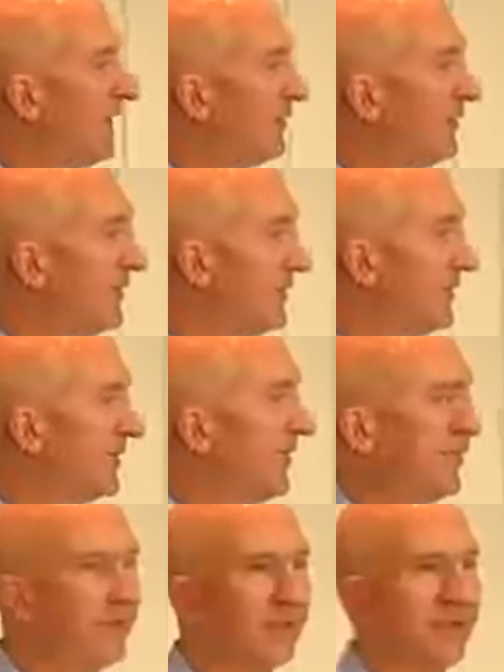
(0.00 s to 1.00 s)
campus,
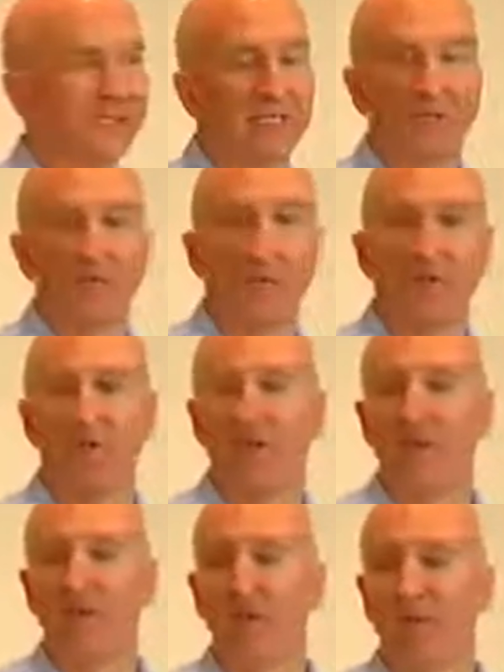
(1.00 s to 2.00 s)
and I did a
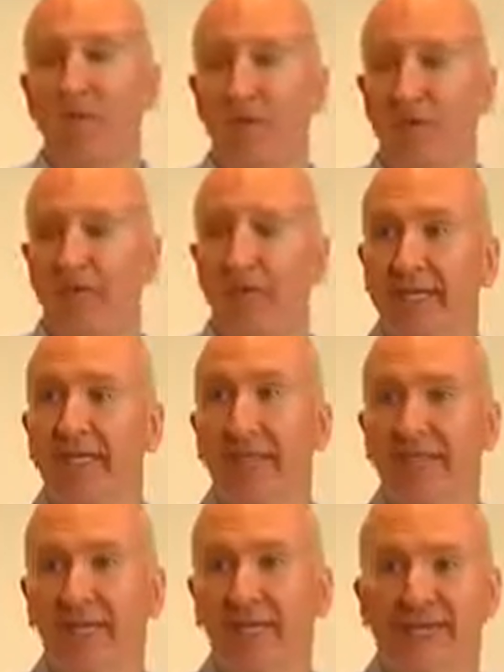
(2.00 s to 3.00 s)
tour. We did a tour
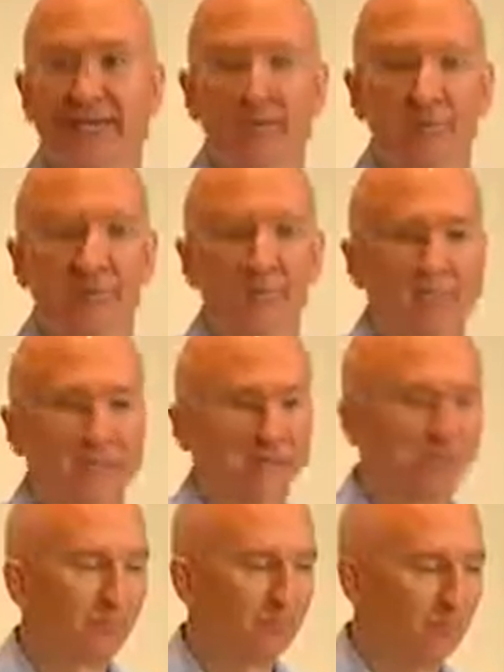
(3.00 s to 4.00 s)
together of the campus.
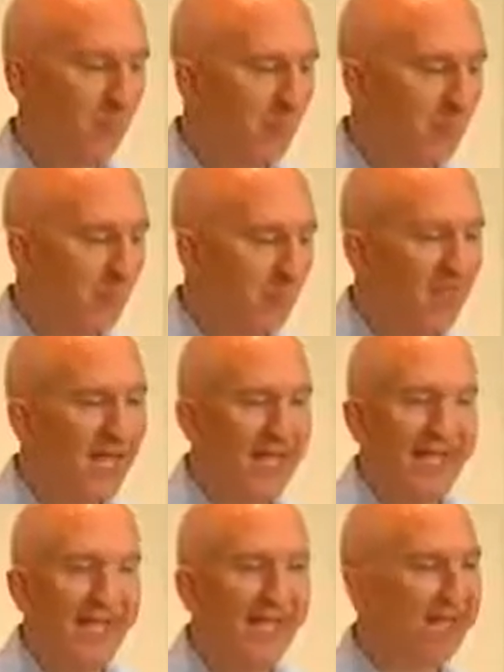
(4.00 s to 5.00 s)

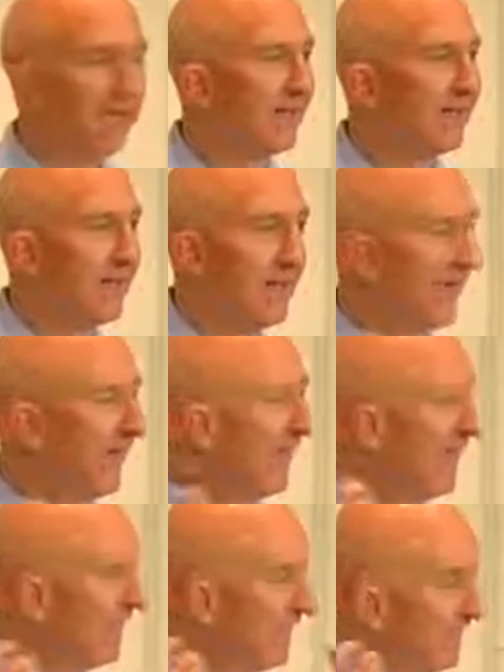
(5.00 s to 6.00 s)
And
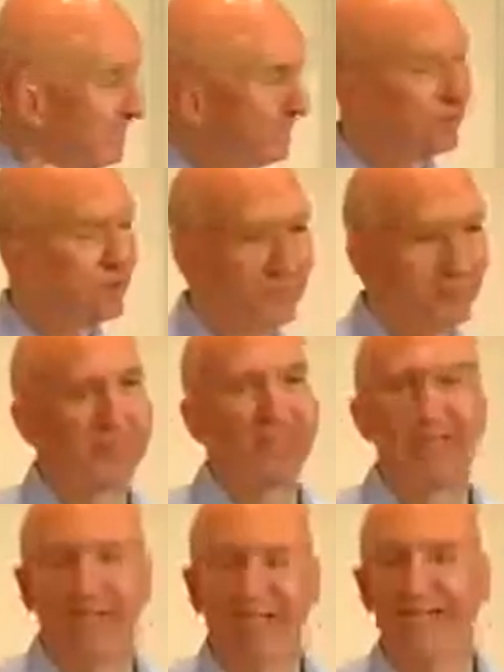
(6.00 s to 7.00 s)
truly,
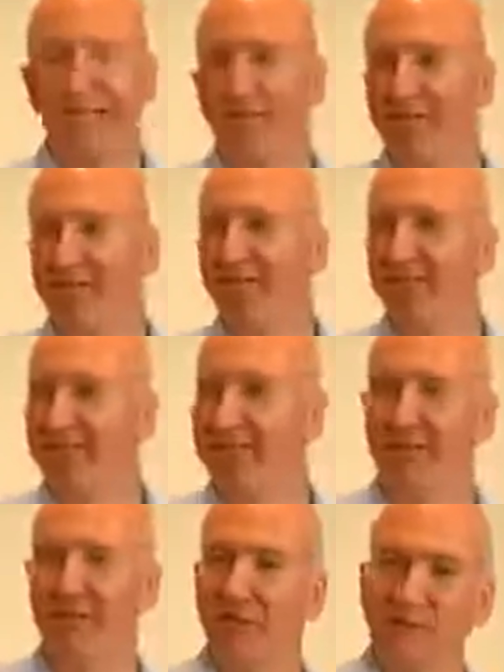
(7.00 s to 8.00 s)
again, I know this may
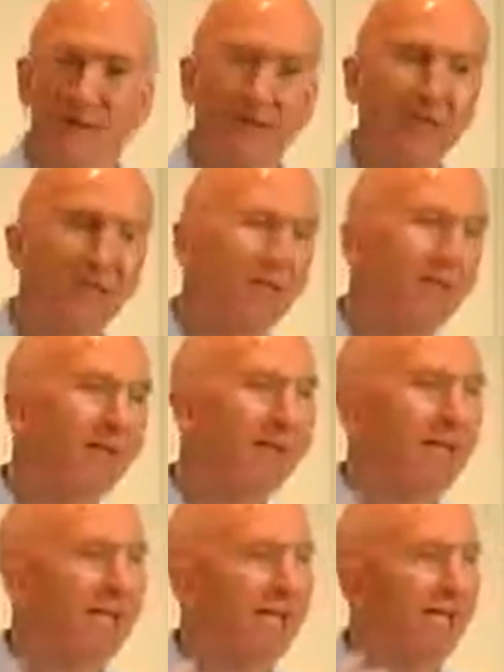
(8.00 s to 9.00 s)
sound corny, but
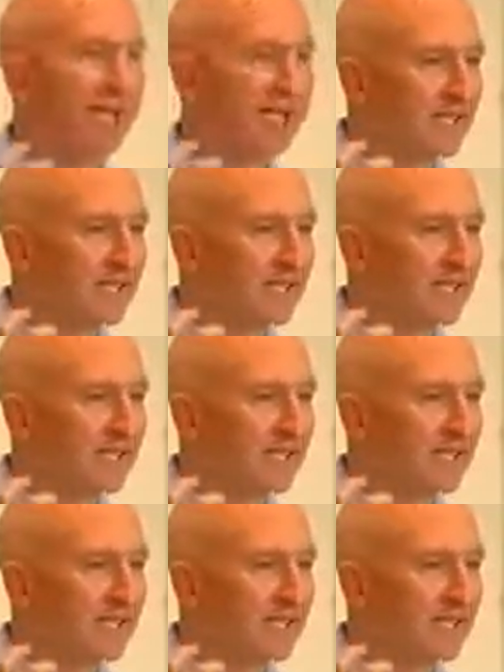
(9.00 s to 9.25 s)
I